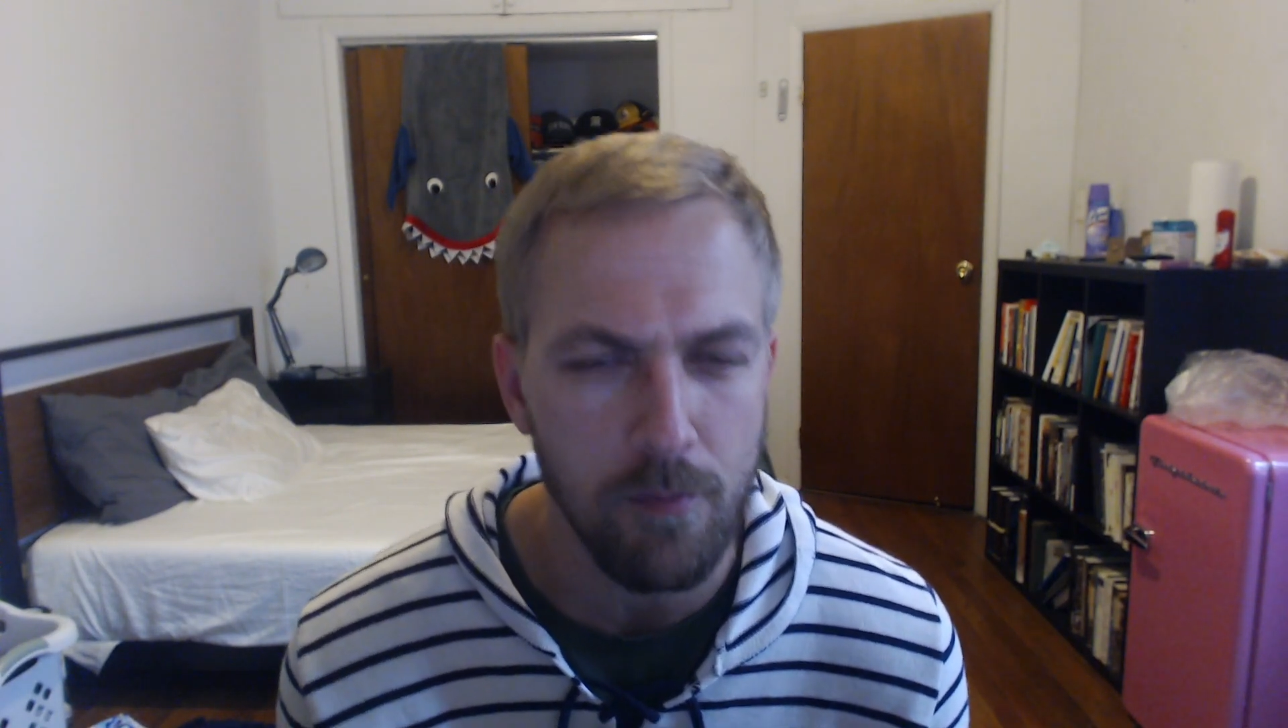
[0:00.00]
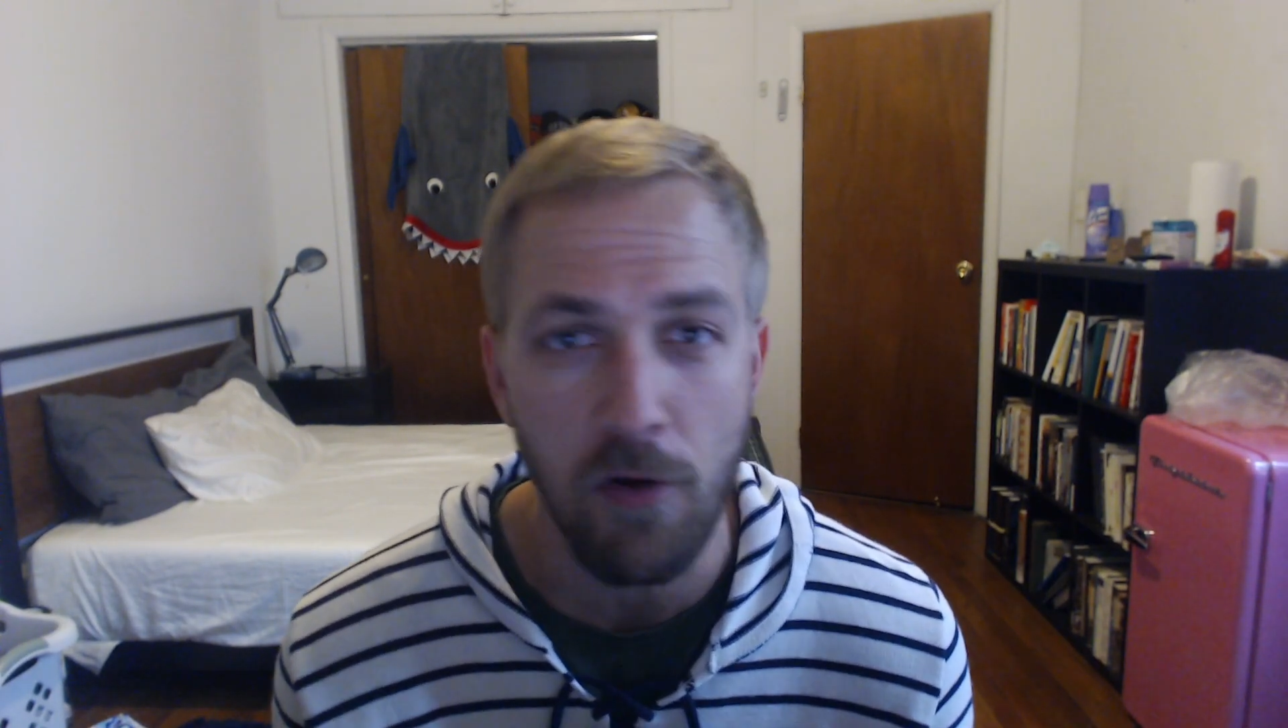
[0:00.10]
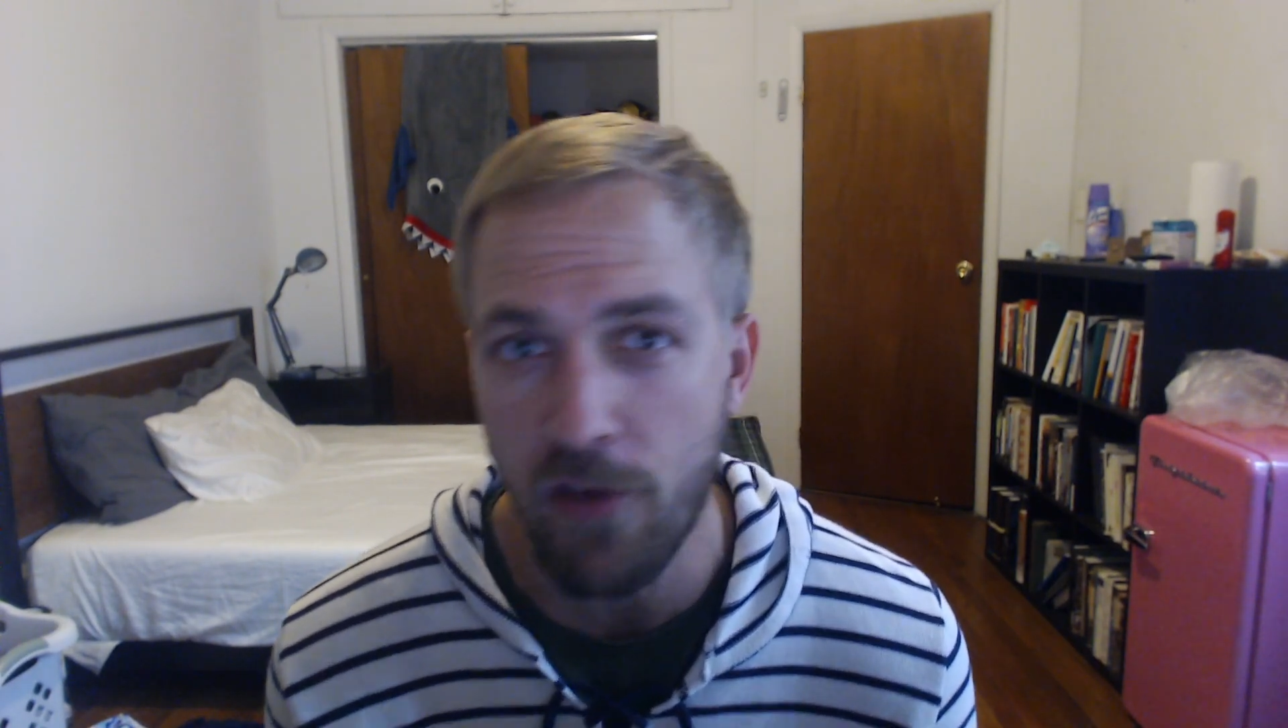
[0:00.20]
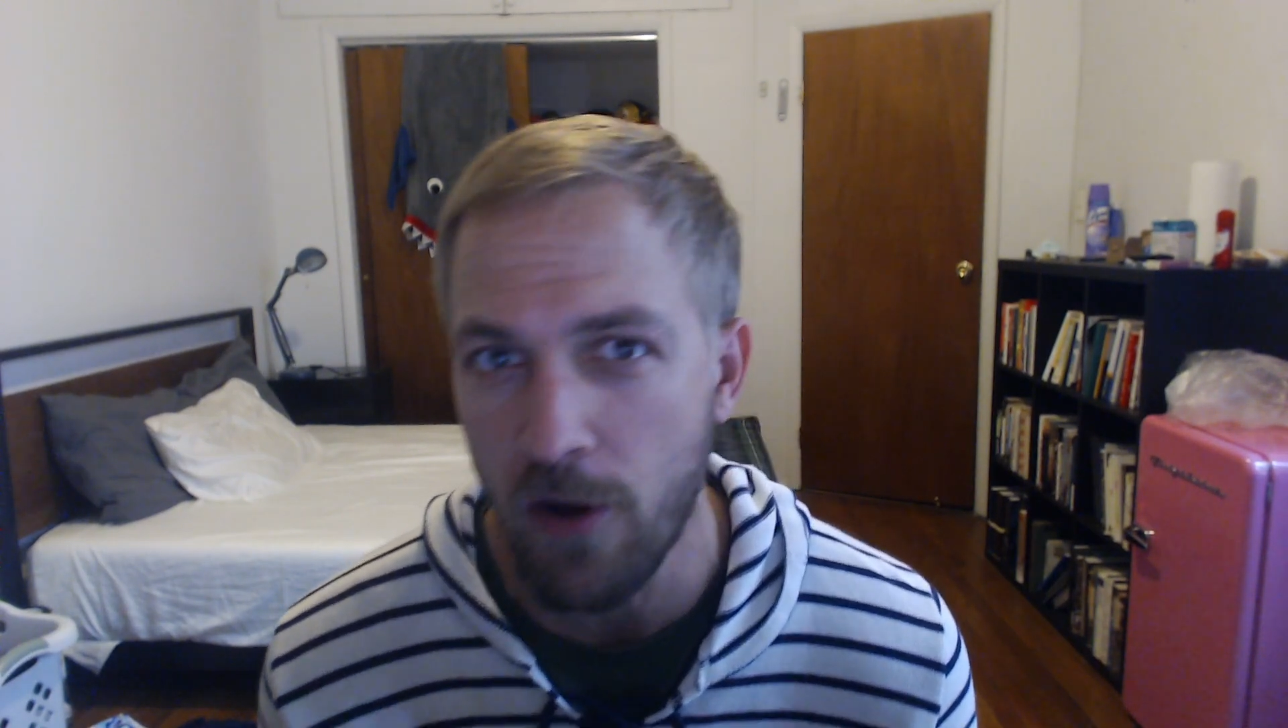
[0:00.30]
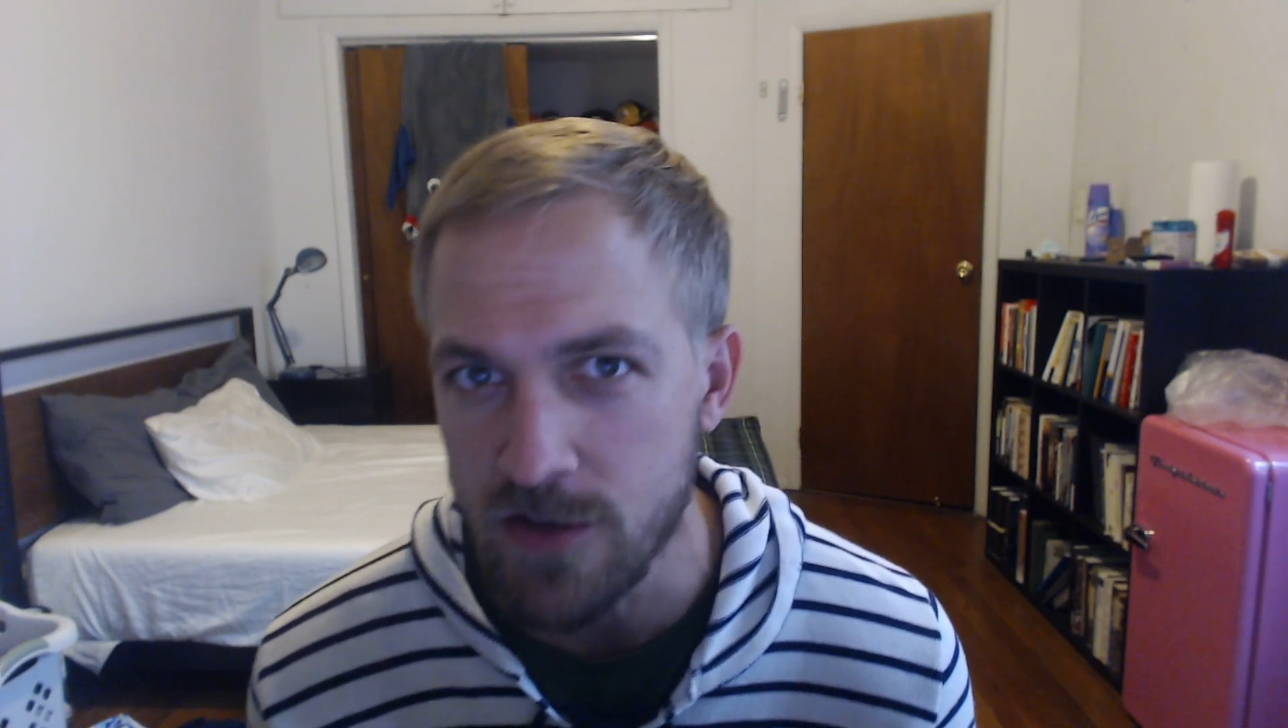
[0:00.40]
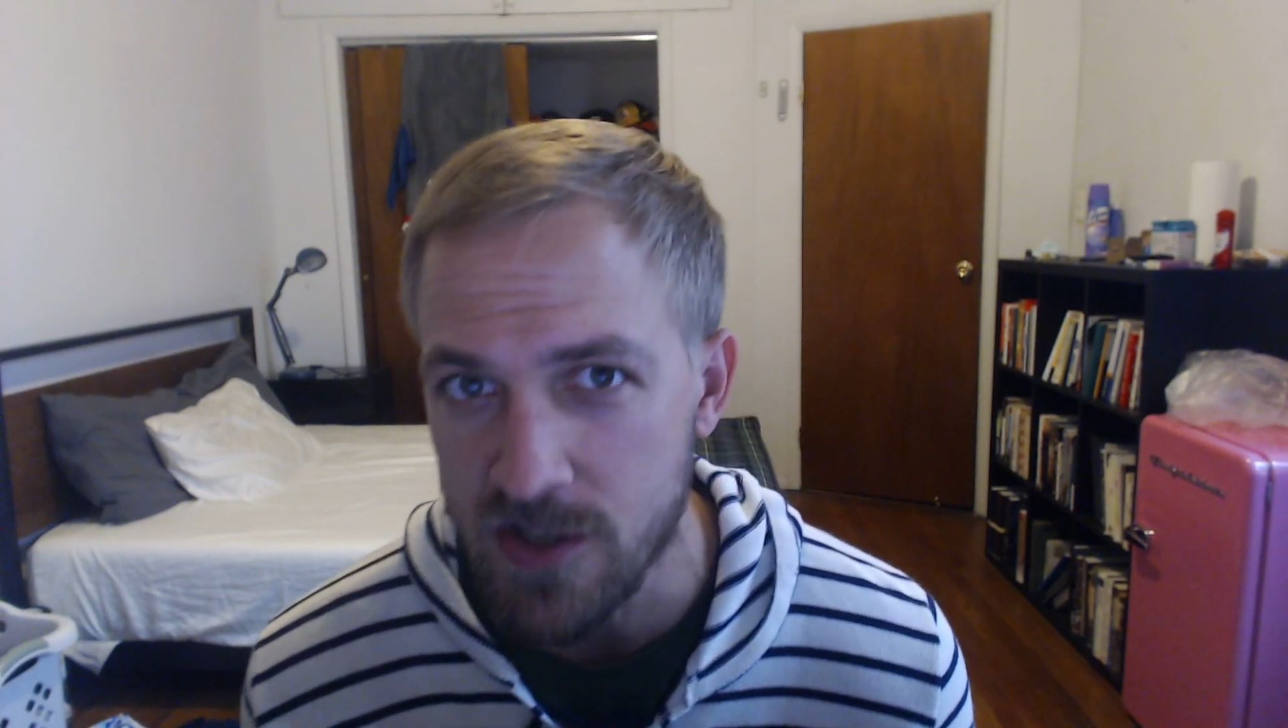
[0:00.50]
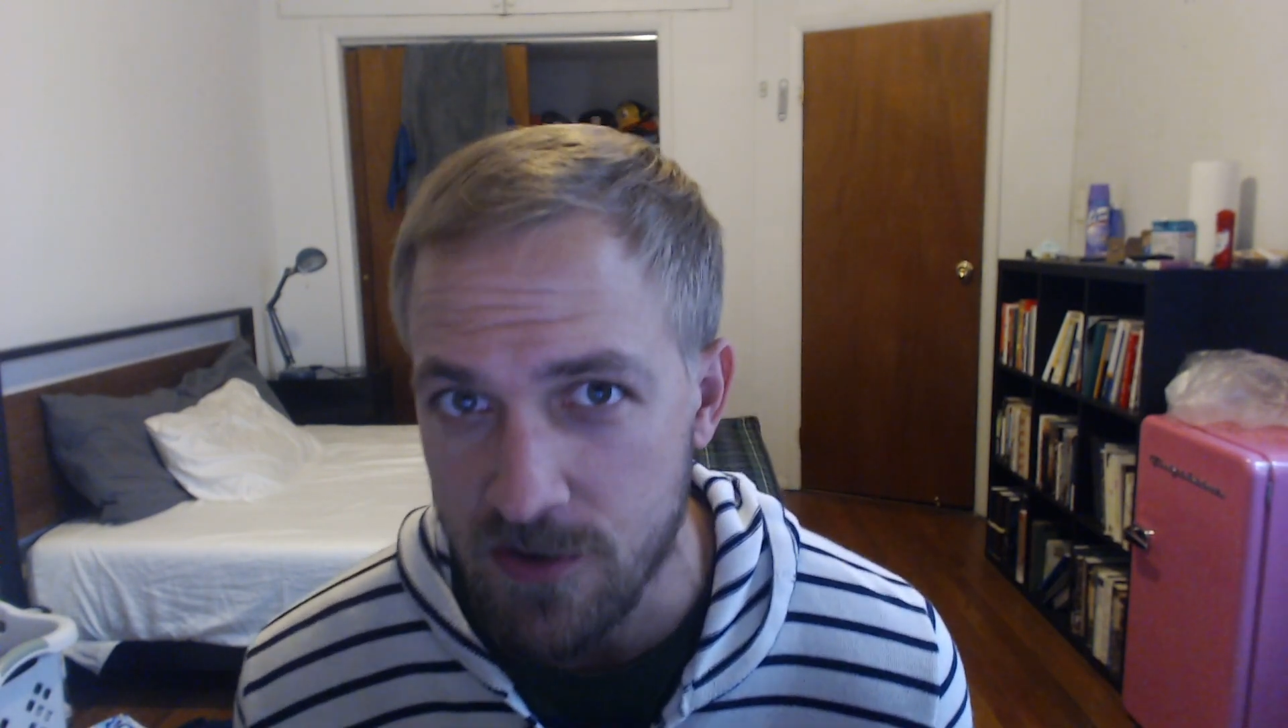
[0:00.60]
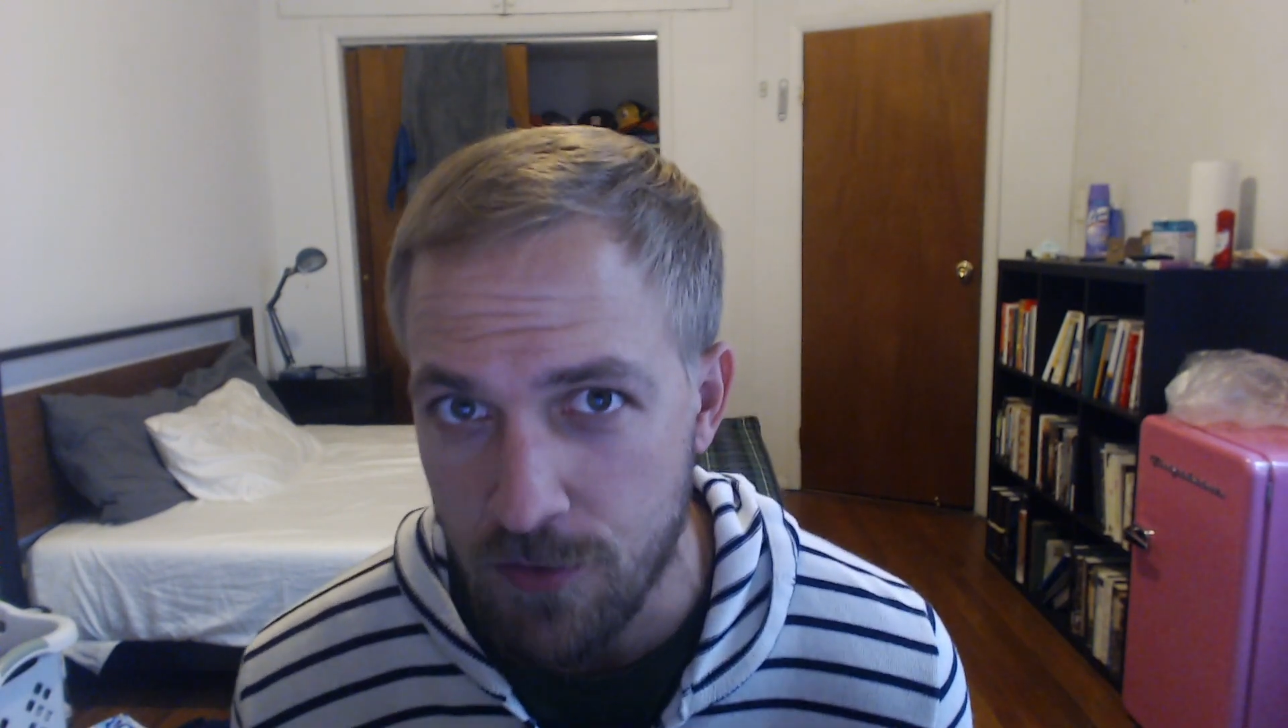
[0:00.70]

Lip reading: Most colleges